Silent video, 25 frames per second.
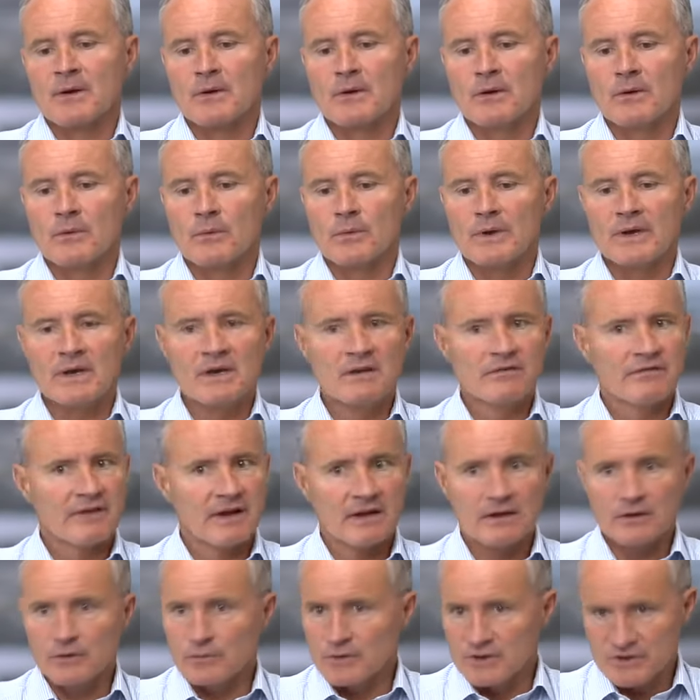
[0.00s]
We need
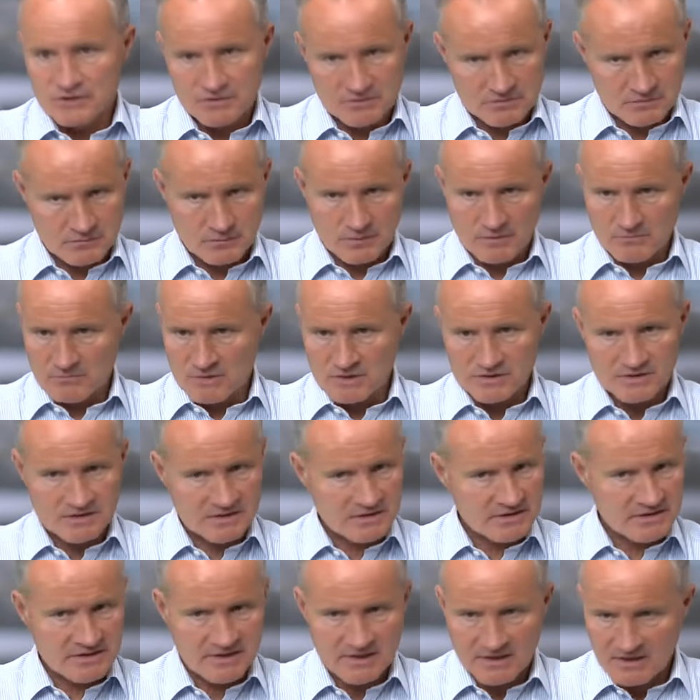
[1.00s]
valuation. We
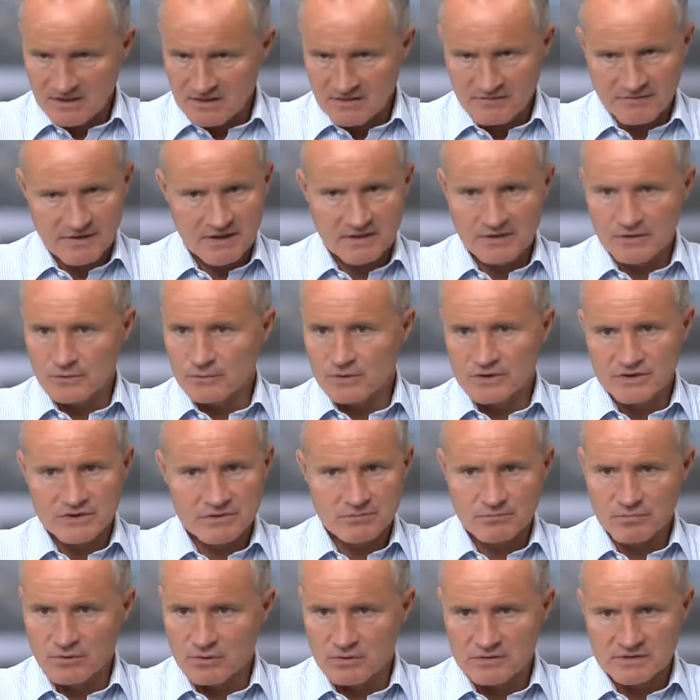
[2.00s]
must tick the
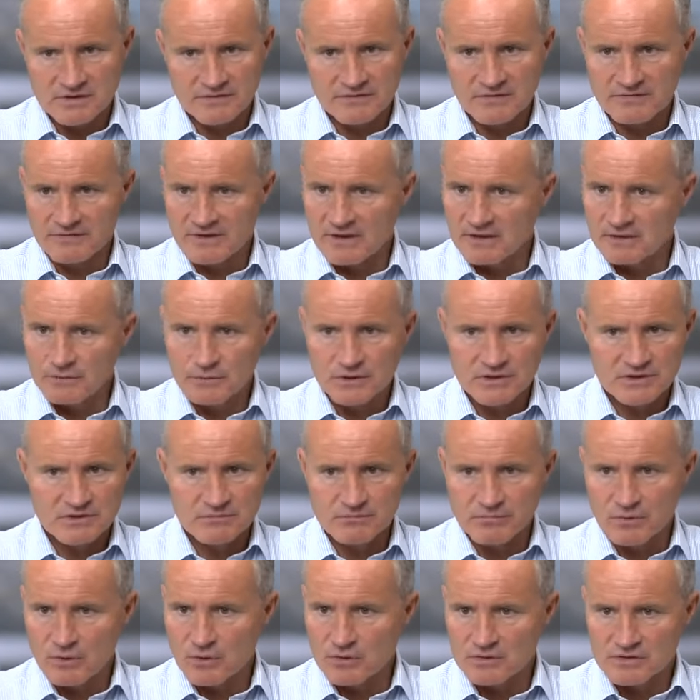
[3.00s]
valuation box. If
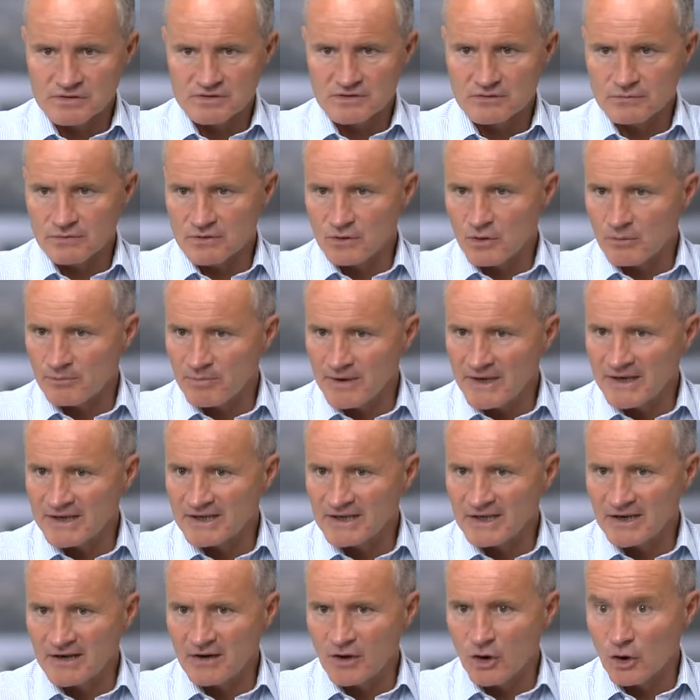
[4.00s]
we're not
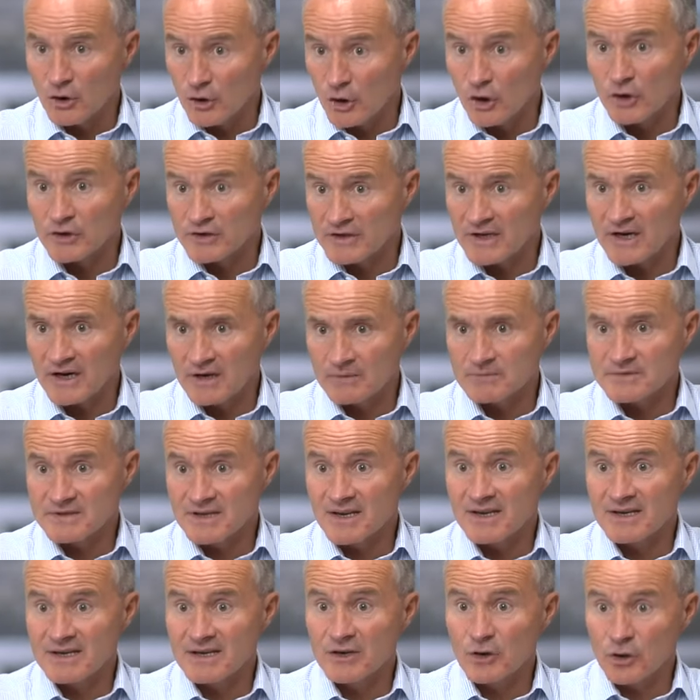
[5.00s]
buying on our terms,
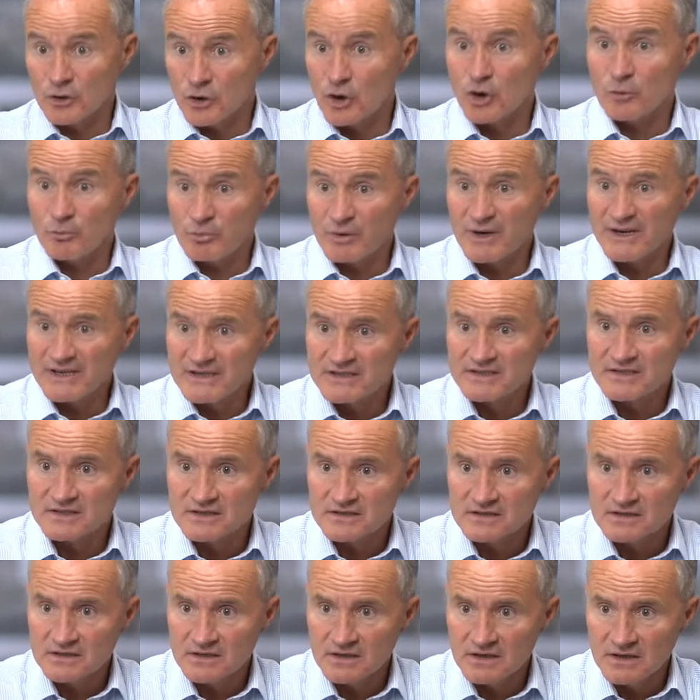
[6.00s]
i.e. on our
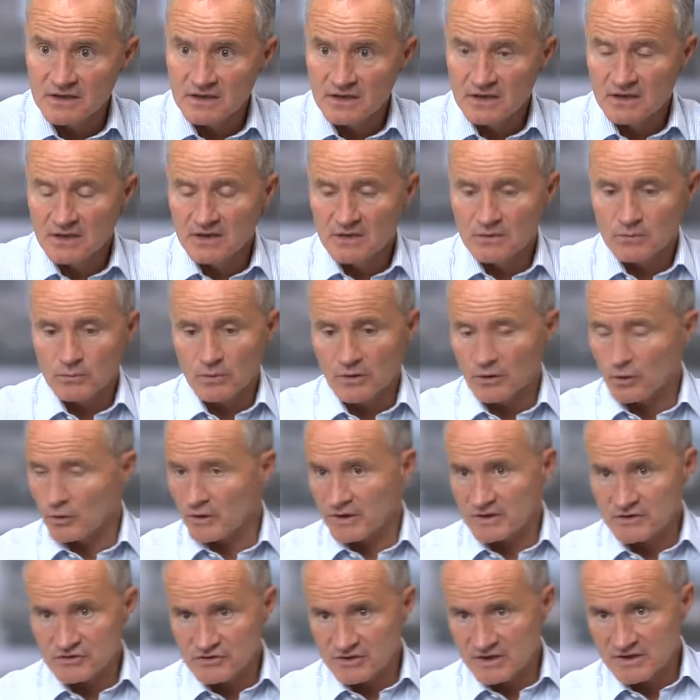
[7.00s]
prices, we're not
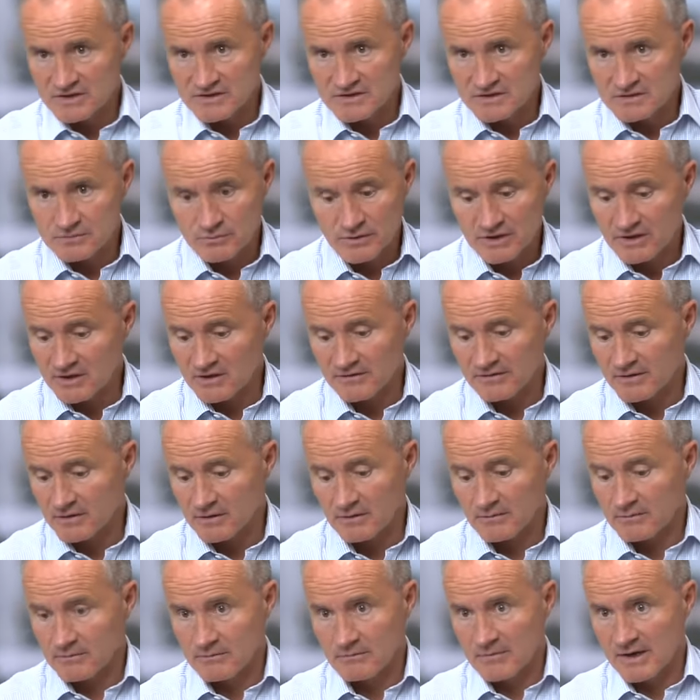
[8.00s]
interested. We can
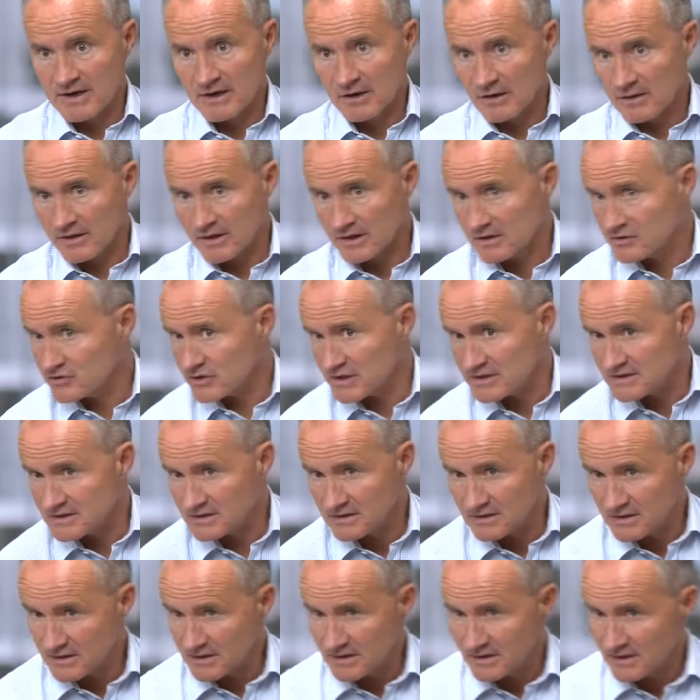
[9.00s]
have many other interesting
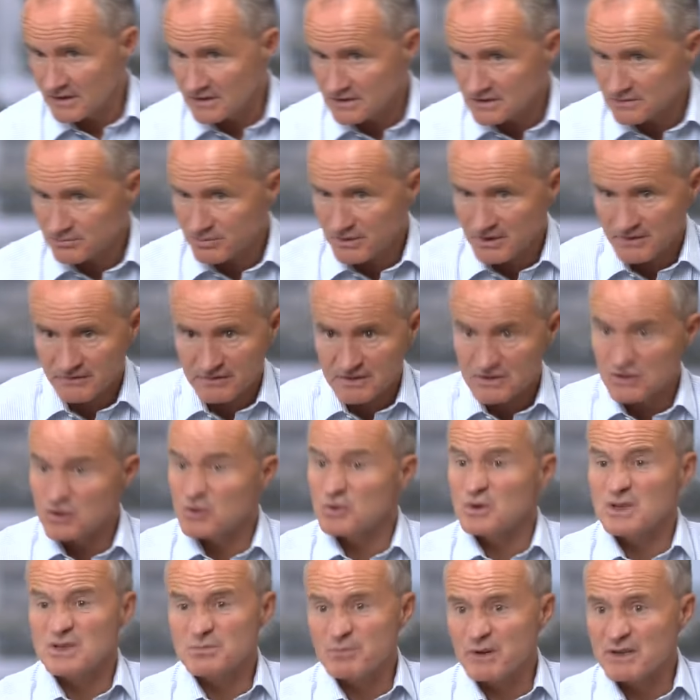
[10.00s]
ingredients, but if it's too
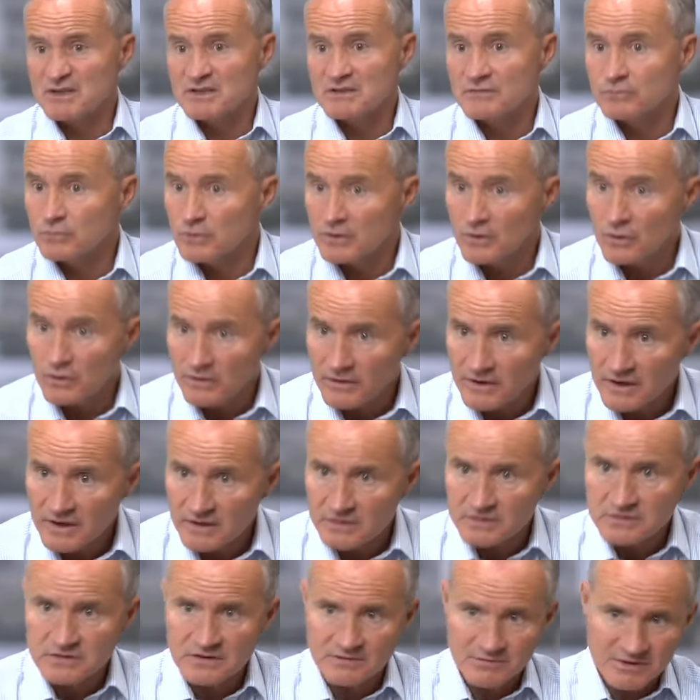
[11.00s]
expensive, we're not there.
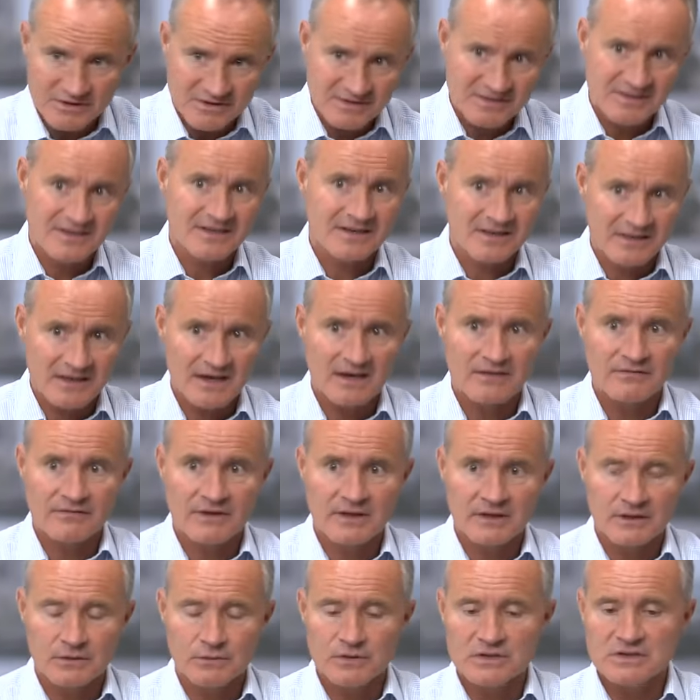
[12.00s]
So you must tick that
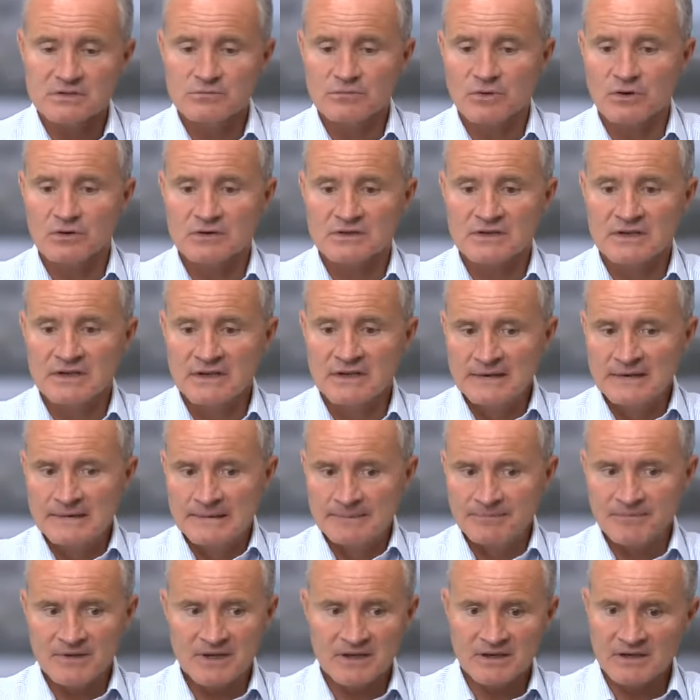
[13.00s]
valuation box.
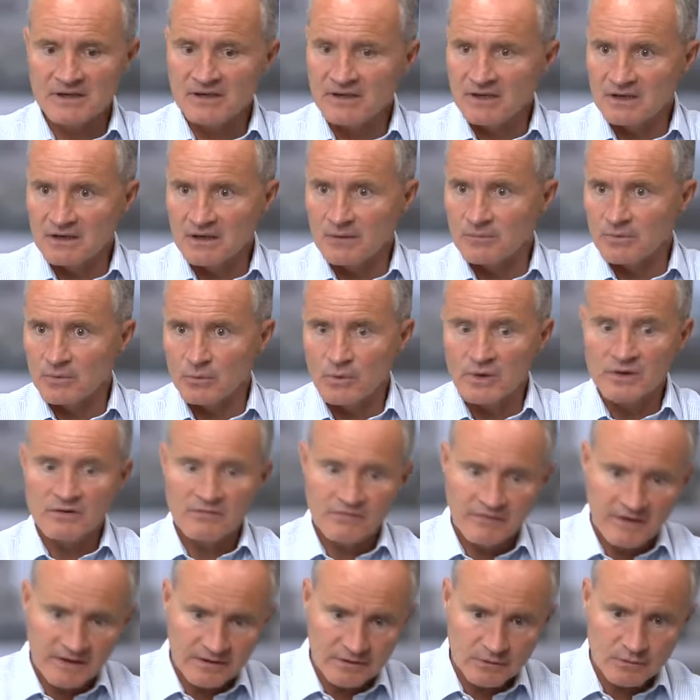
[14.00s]
Ingredient number 1,
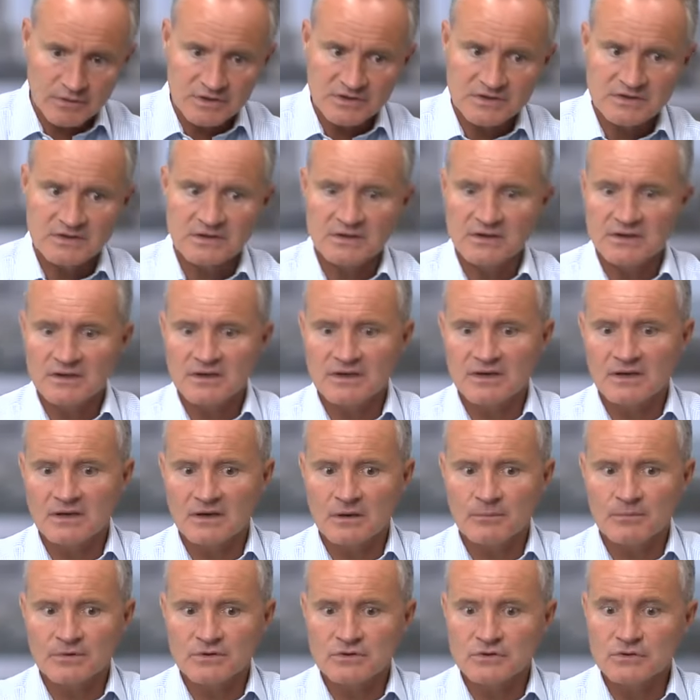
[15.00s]
valuation. Ingredient
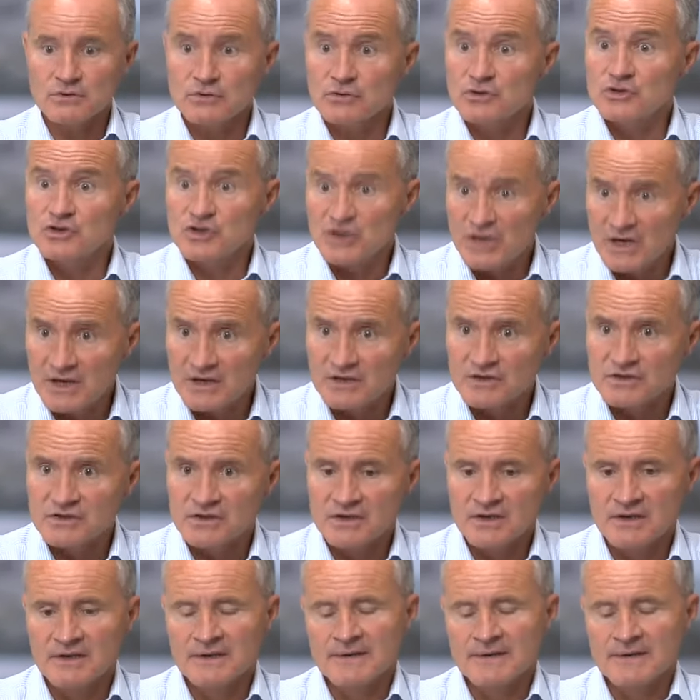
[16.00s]
number 2, change.